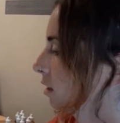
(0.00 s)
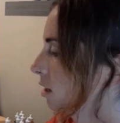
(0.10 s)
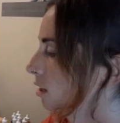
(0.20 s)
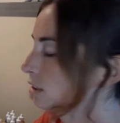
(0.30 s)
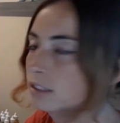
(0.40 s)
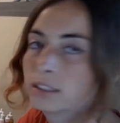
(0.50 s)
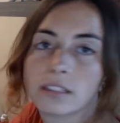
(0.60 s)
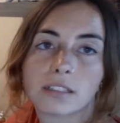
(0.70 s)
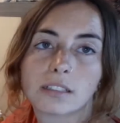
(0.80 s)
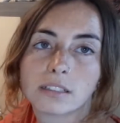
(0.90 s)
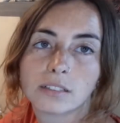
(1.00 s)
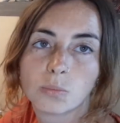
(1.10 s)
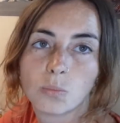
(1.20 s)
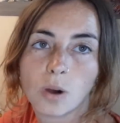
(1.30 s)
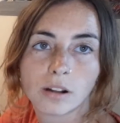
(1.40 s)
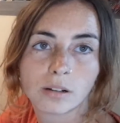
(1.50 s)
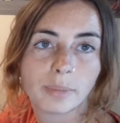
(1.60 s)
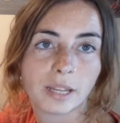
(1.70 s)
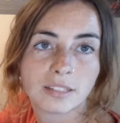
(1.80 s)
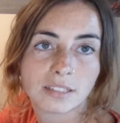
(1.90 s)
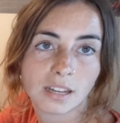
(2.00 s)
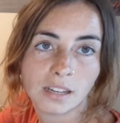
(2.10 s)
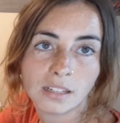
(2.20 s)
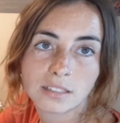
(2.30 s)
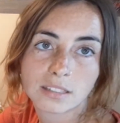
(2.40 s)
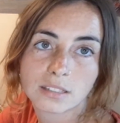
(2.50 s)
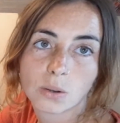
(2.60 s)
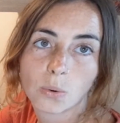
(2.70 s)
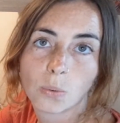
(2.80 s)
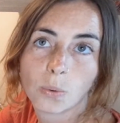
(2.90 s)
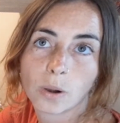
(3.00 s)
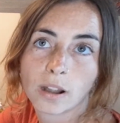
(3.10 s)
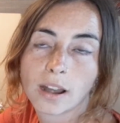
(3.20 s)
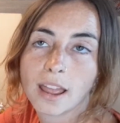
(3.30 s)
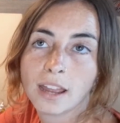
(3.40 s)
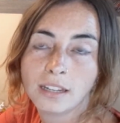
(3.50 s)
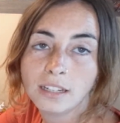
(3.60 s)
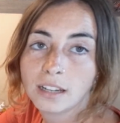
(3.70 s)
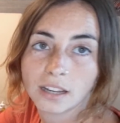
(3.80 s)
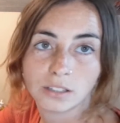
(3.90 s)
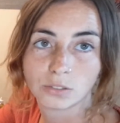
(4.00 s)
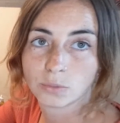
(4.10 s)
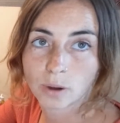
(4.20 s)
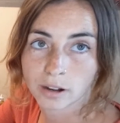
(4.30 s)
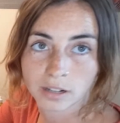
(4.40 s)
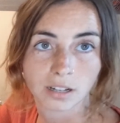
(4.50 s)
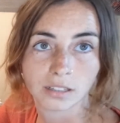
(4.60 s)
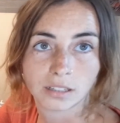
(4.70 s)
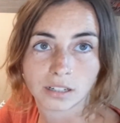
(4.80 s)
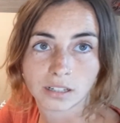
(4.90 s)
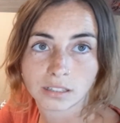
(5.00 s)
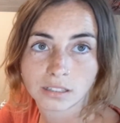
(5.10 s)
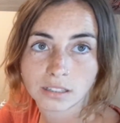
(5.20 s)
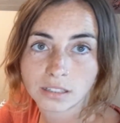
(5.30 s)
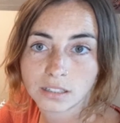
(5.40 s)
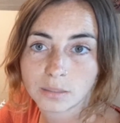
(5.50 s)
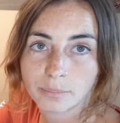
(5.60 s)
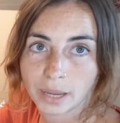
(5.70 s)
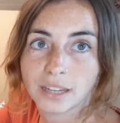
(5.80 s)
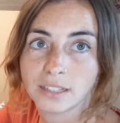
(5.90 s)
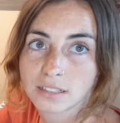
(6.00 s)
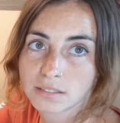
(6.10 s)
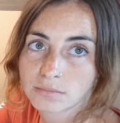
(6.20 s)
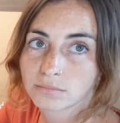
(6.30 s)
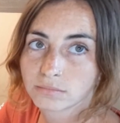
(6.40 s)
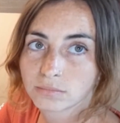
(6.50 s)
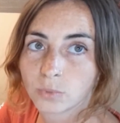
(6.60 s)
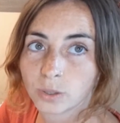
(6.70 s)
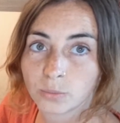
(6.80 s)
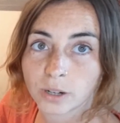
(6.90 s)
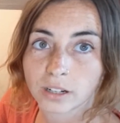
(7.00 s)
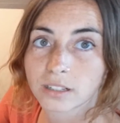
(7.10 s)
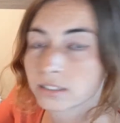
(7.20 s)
colored water-based inks, or any kind of watercolor paint will work.